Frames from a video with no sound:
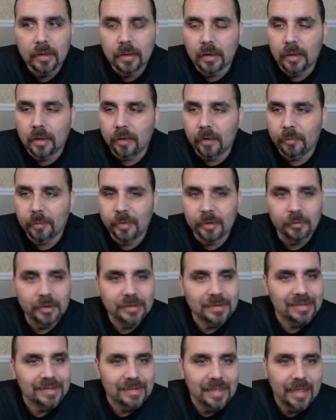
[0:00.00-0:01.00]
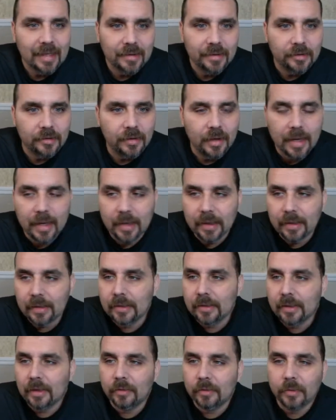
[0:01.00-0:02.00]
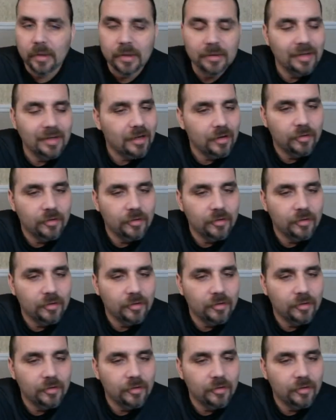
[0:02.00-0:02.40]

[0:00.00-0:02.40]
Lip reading: Everybody wants to stay in their lane, and I want no.